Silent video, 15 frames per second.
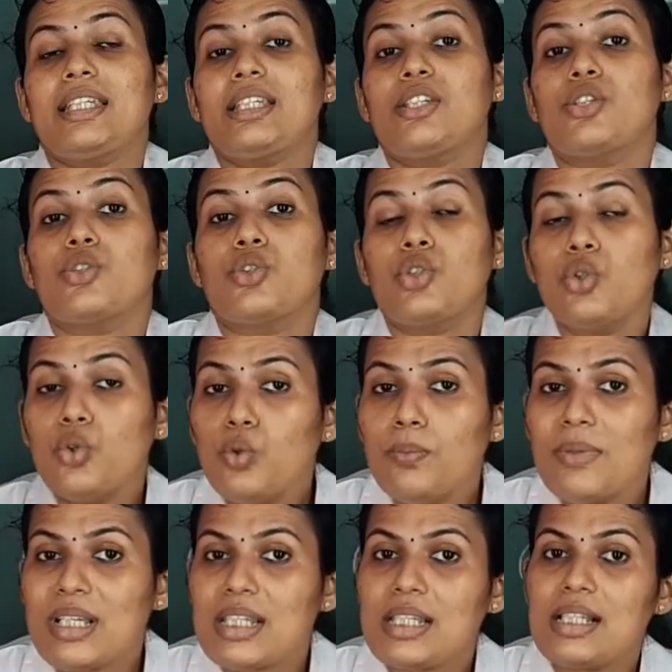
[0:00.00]
That is,
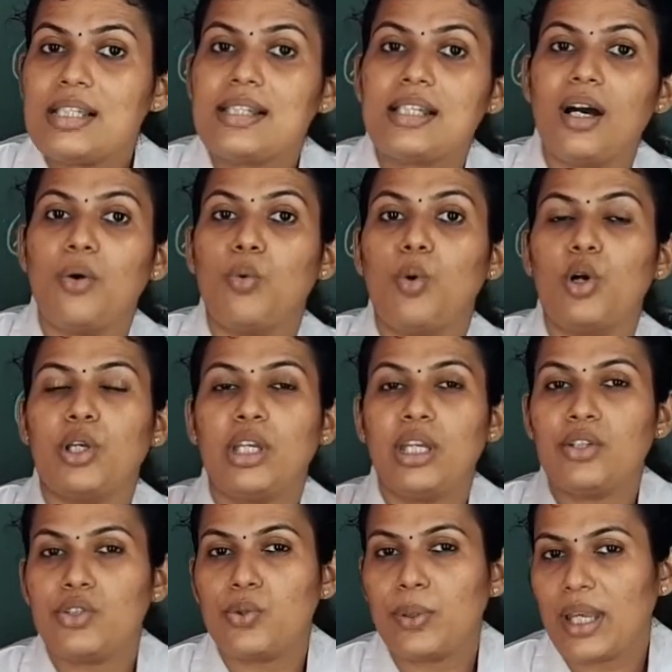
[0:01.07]
two muscles are
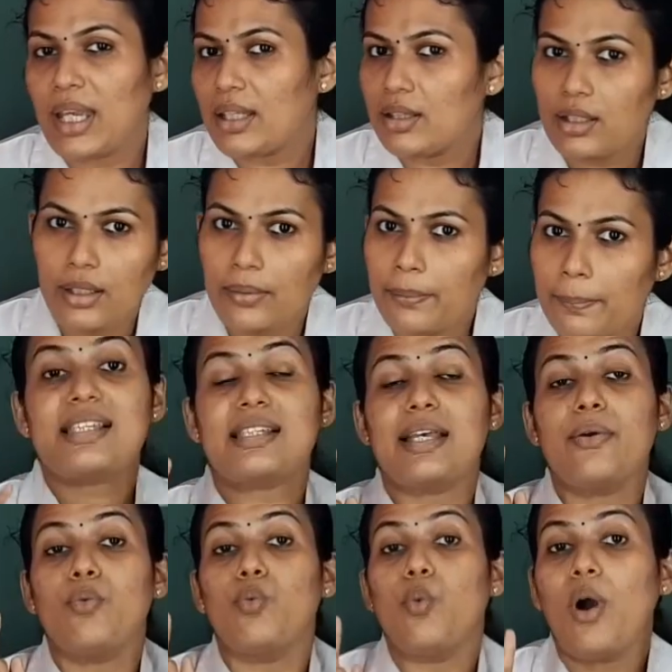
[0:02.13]
working together as
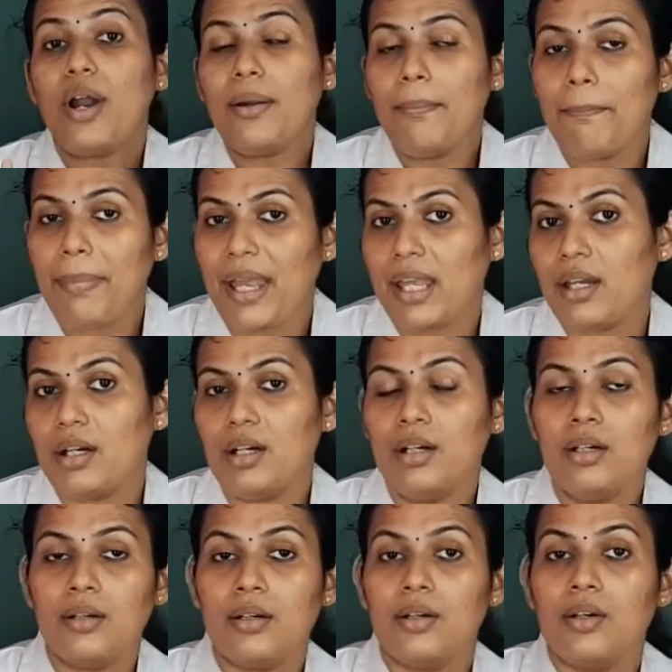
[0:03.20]
a one
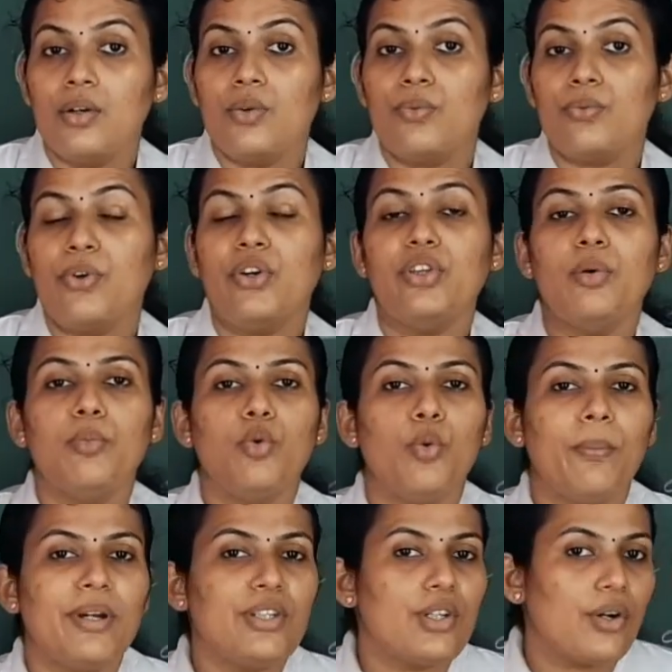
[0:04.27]
pair for the
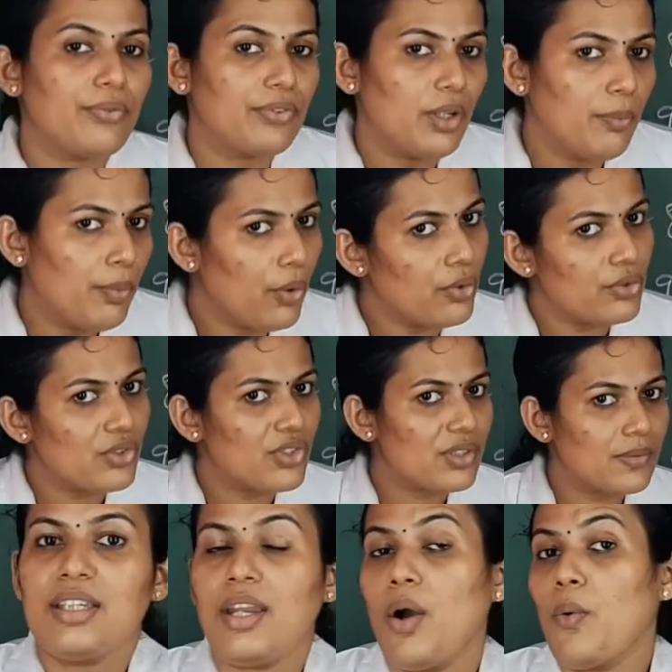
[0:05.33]
movement of the
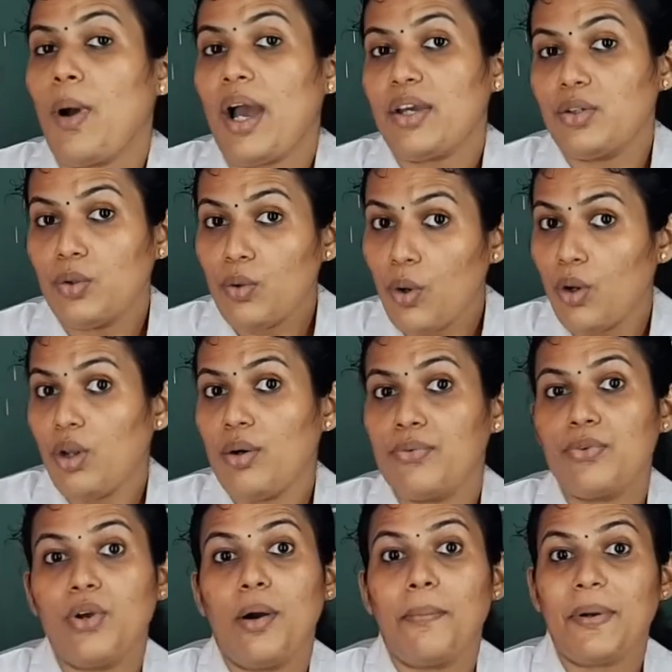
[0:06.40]
bones. Now, I know all
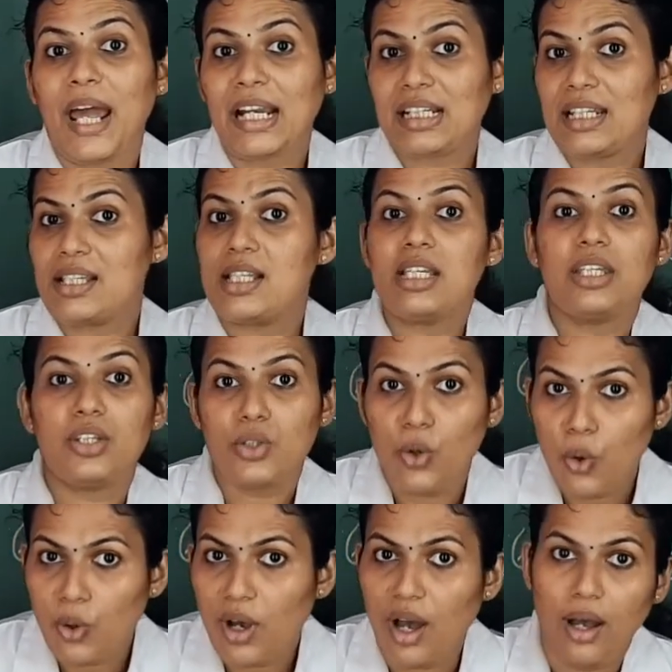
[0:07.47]
of you are practicing
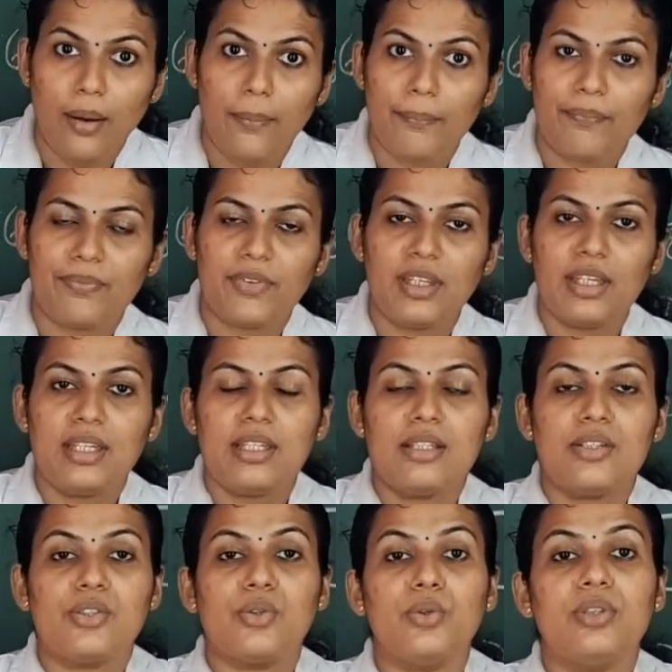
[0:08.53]
yoga.
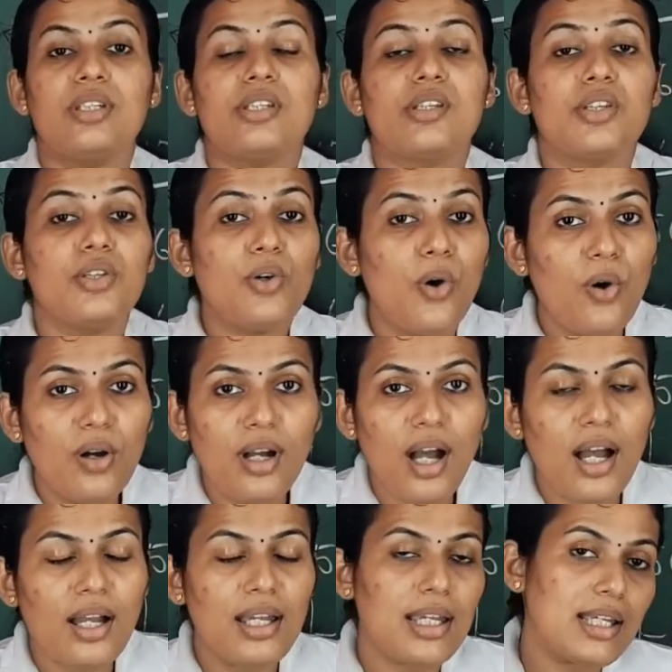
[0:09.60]
So, this yoga